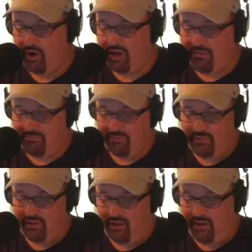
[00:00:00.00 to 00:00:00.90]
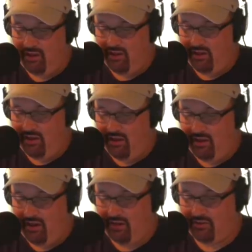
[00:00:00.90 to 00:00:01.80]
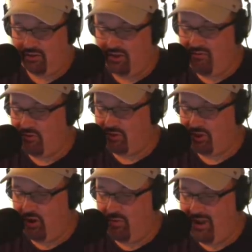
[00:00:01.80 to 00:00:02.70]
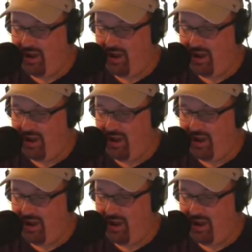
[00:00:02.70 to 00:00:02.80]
Woody, I used to love your show, but